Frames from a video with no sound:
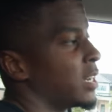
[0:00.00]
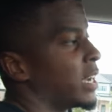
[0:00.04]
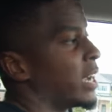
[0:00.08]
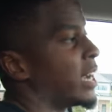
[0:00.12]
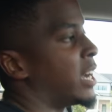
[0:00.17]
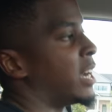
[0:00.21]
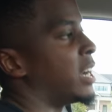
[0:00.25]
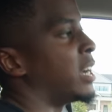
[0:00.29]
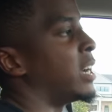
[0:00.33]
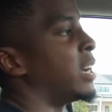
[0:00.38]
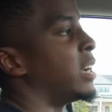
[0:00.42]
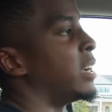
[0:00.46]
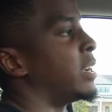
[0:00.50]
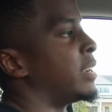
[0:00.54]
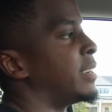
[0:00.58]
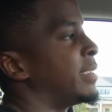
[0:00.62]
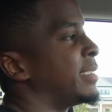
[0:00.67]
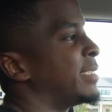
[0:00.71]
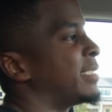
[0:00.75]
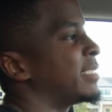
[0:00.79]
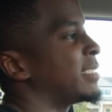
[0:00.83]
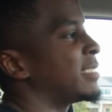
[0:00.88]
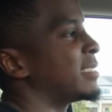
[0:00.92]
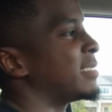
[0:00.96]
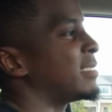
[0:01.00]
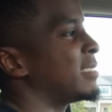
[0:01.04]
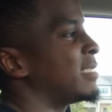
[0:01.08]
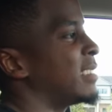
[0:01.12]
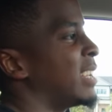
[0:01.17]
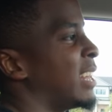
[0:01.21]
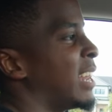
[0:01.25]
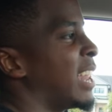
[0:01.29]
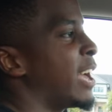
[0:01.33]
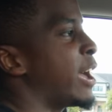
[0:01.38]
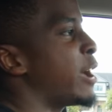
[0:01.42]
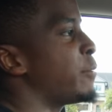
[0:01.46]
A
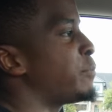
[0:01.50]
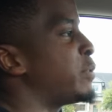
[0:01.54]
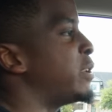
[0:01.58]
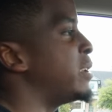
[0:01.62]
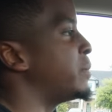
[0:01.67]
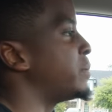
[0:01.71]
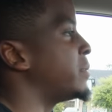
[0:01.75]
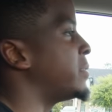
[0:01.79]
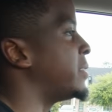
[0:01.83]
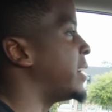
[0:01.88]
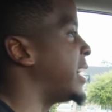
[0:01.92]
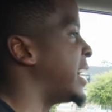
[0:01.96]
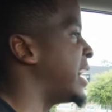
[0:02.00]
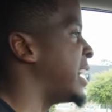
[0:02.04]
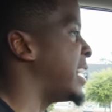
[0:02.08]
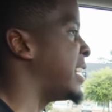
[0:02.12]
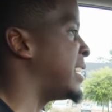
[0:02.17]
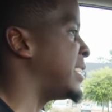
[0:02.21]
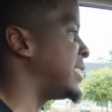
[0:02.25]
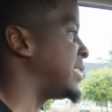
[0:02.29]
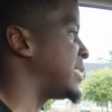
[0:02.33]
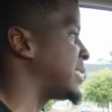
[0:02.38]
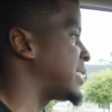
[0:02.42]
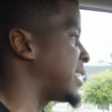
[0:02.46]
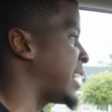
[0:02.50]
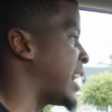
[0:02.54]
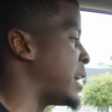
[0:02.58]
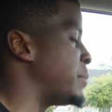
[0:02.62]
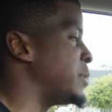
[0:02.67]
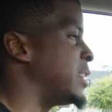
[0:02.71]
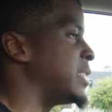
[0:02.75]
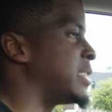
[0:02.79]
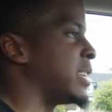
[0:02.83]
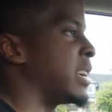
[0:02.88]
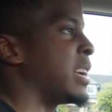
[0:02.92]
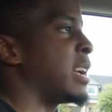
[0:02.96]
lot of people ask, how
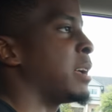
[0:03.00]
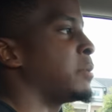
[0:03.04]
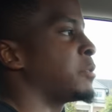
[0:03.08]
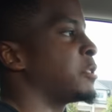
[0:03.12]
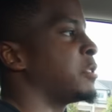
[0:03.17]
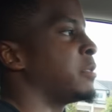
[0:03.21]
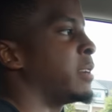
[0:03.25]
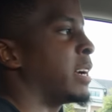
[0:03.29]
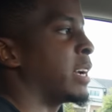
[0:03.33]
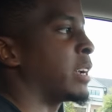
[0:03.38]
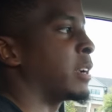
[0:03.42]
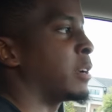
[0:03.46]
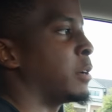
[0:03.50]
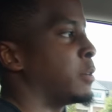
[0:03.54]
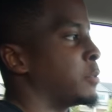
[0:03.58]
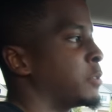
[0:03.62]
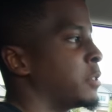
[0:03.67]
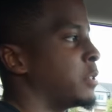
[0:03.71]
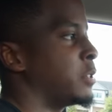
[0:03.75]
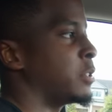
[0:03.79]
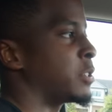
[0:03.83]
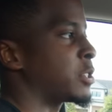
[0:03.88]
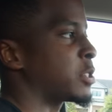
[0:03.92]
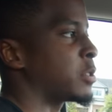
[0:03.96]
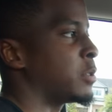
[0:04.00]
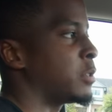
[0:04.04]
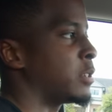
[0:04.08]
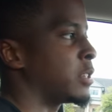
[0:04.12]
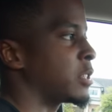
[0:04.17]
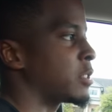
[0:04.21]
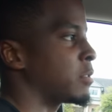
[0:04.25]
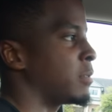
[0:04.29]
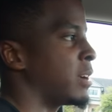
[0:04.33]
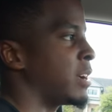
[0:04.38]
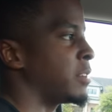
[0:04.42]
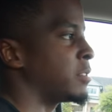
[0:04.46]
many times do I go to the
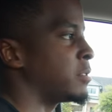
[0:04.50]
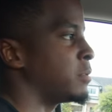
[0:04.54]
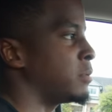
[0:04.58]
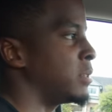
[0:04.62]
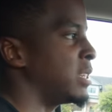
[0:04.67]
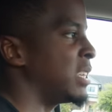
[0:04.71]
store throughout the